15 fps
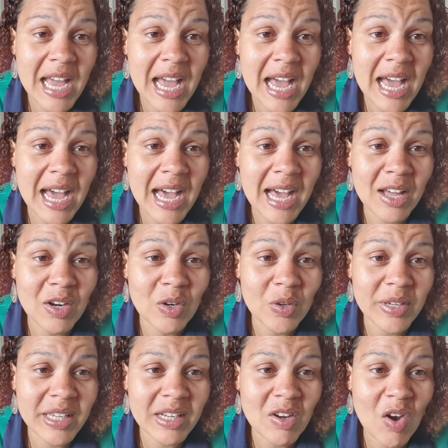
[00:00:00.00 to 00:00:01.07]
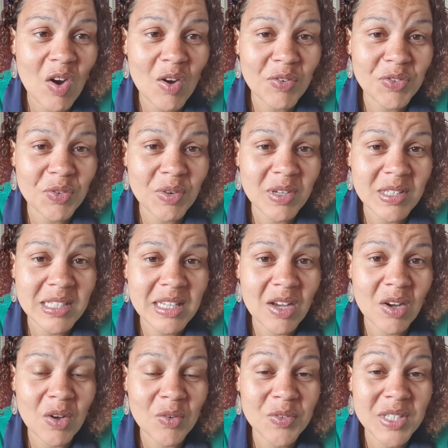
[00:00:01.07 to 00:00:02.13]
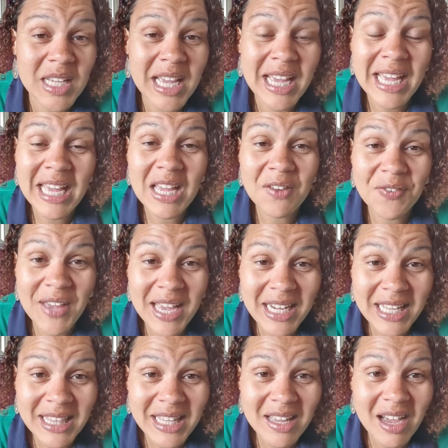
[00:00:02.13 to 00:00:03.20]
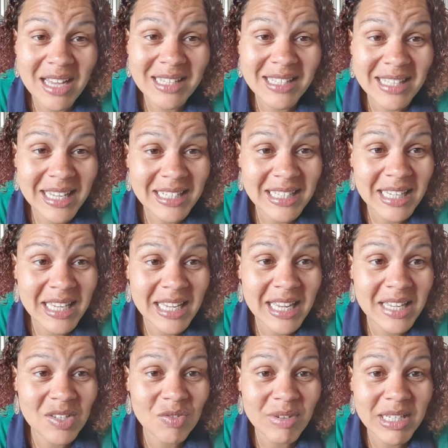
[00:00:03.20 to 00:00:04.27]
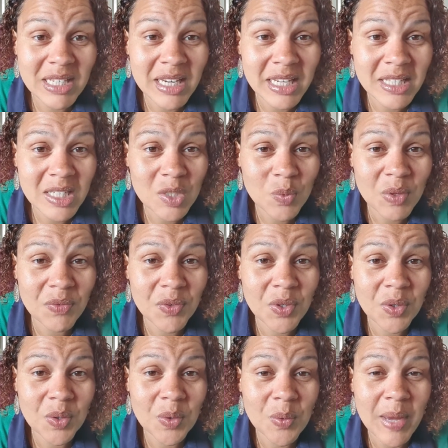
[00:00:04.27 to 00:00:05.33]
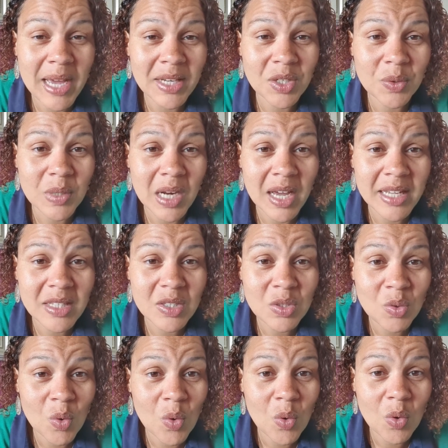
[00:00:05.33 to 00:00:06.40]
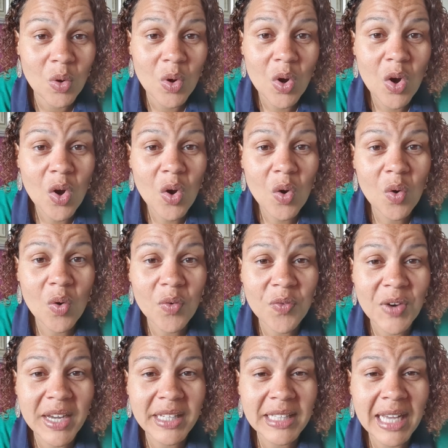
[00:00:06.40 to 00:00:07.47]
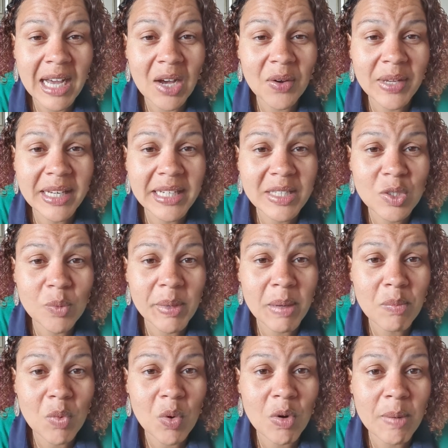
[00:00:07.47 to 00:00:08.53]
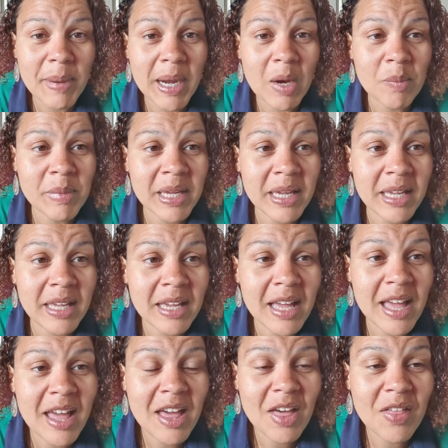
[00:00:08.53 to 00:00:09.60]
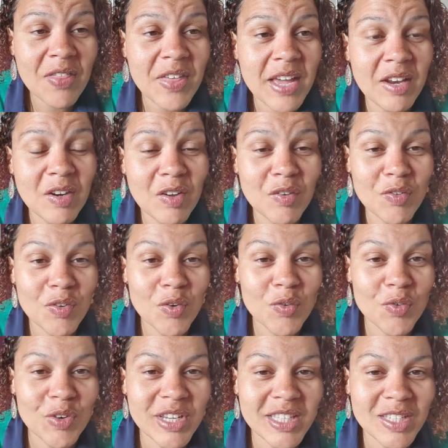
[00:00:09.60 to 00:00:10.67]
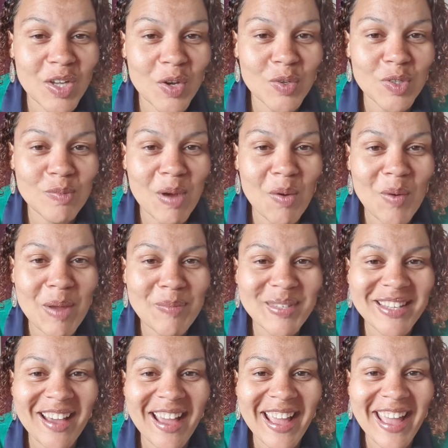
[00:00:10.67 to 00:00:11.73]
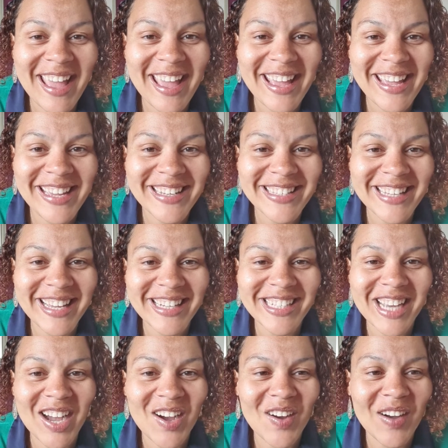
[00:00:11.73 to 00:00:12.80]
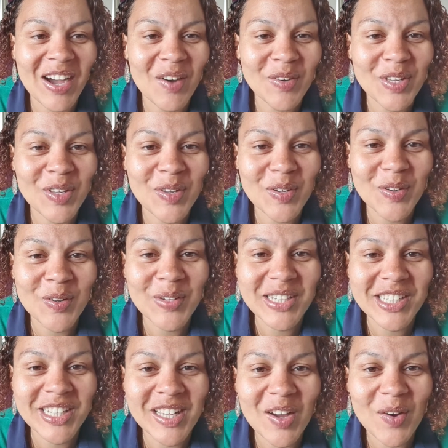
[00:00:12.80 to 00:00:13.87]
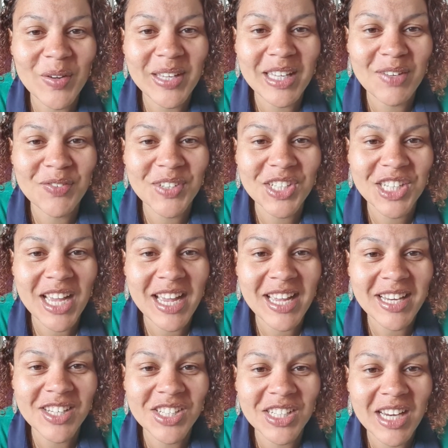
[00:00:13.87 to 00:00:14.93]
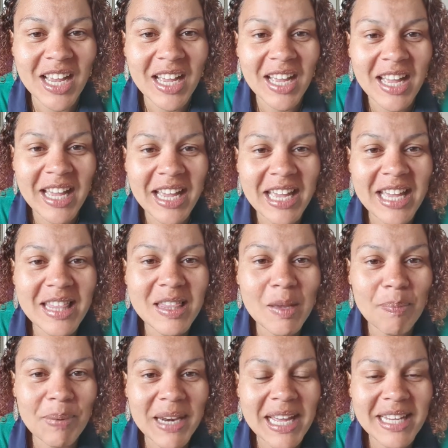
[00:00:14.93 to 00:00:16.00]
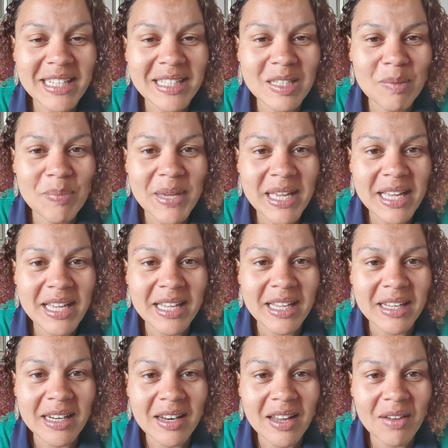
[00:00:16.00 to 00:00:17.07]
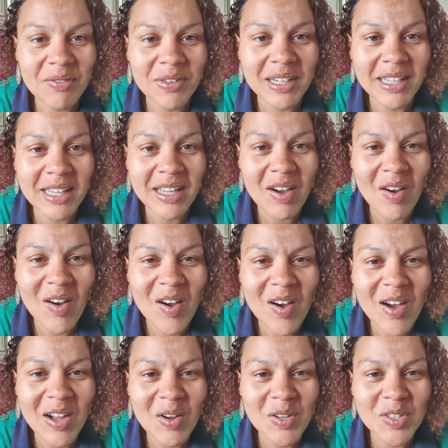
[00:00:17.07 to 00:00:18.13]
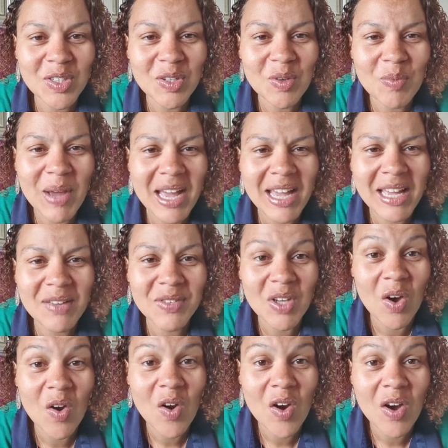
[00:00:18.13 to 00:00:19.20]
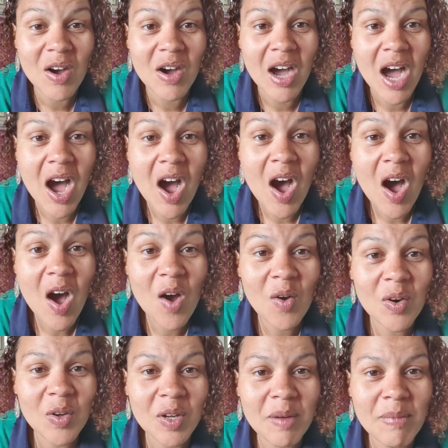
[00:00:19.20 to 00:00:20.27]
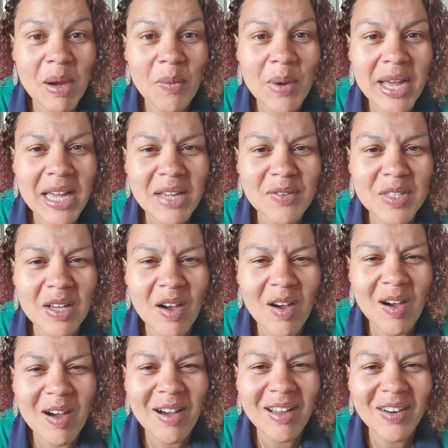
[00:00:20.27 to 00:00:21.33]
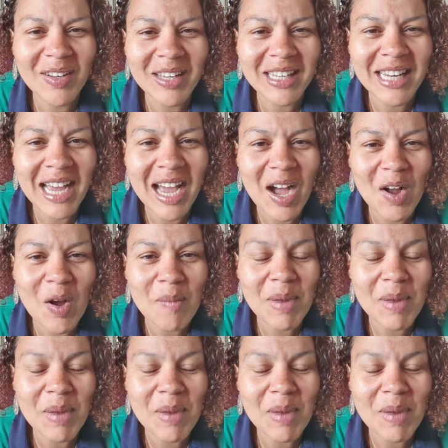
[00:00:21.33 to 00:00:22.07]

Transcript: at looking after ourselves. If anything I said here has resonated with you and you'd like to talk or find out a little bit more about me, then feel free to go to my website. Hey, Sejao, how are you? It's your girl, Key for Change, in the place to be. Lovely. Oh, I got 2 waves. Oh, look at my waves. Oh, look at that. I got my